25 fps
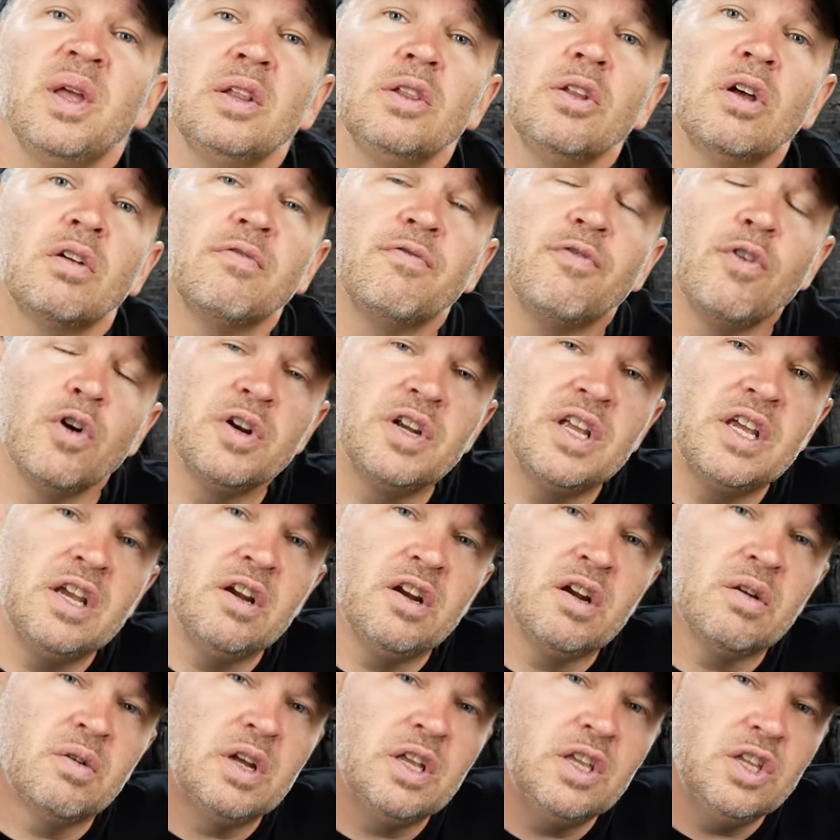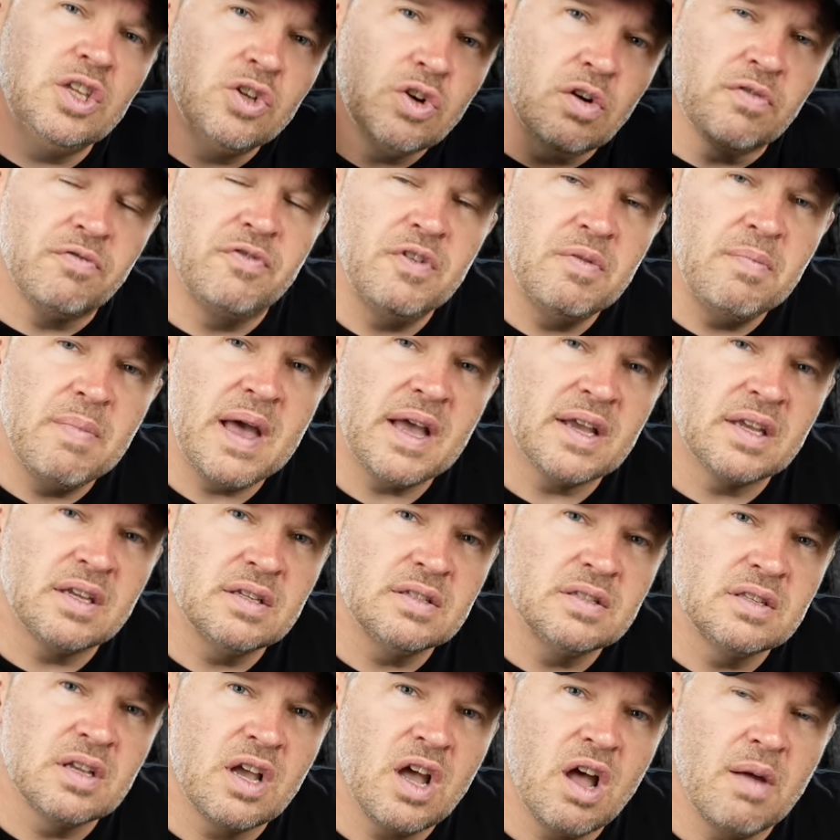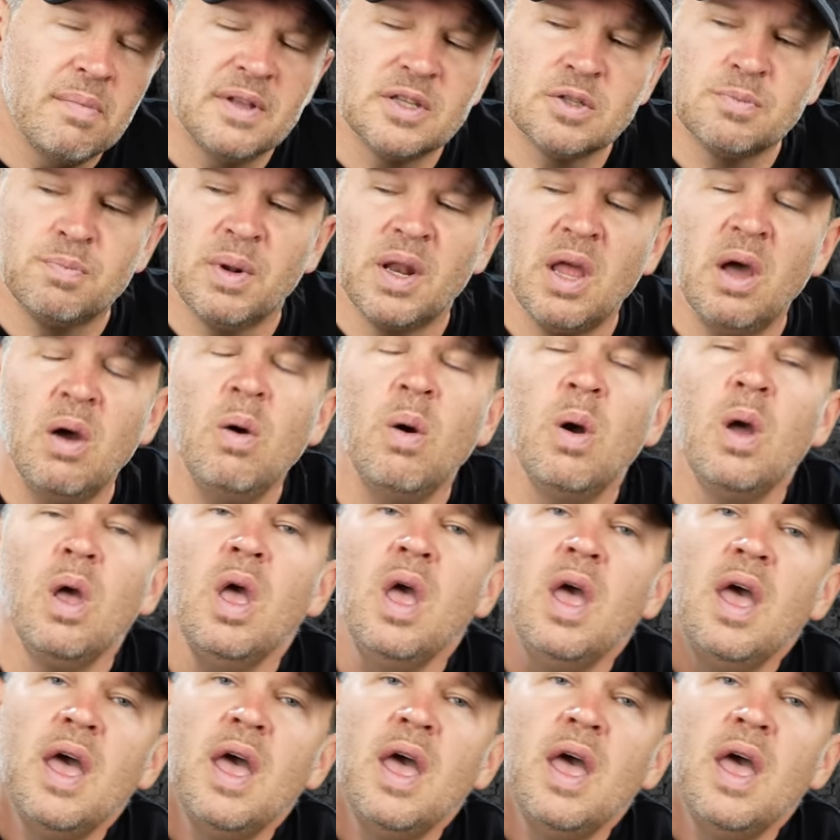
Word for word: Looking forward to hearing what your feedback is in the comments below.